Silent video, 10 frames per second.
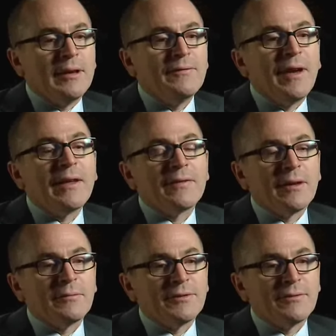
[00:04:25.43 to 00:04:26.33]
event
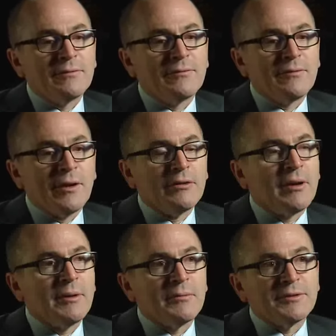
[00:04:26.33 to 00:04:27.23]
that was very
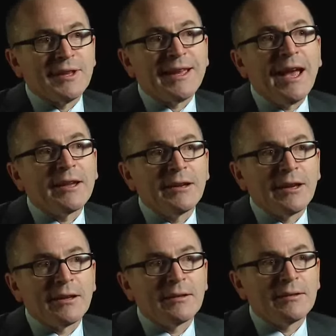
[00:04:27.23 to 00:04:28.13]
troubling was the
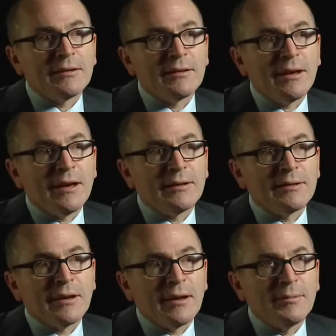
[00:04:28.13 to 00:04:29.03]
kettling at,
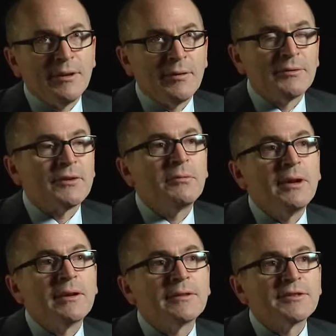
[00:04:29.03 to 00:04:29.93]
I believe it was
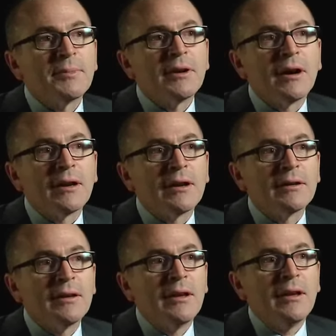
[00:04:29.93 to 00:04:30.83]
Queen and Spadina,
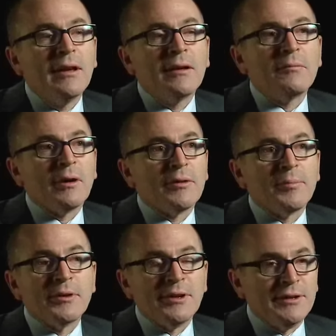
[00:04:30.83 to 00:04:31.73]
where
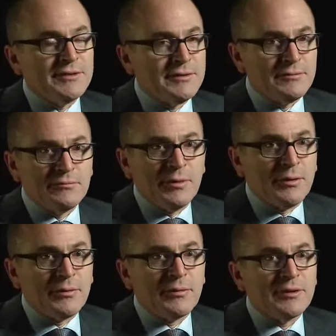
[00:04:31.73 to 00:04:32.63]
the police,
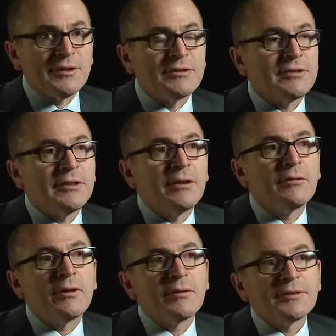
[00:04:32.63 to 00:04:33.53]
with essentially
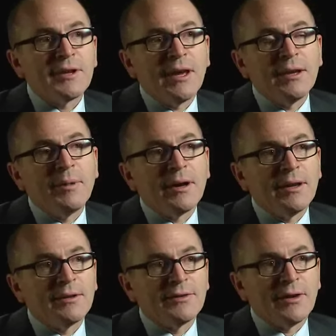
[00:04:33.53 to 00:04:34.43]
no notice to
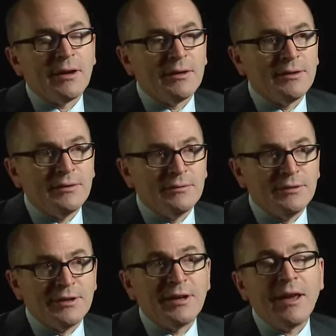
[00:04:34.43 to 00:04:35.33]
anybody, decided
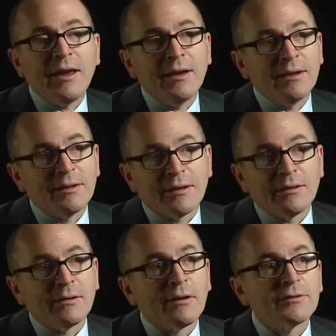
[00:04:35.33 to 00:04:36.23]
to detain
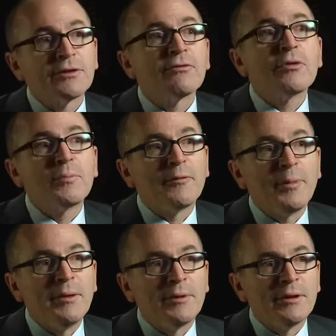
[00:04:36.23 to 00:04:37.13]
a large group
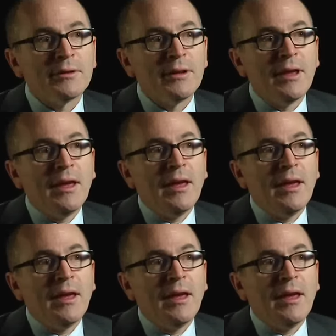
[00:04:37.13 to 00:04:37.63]
of people.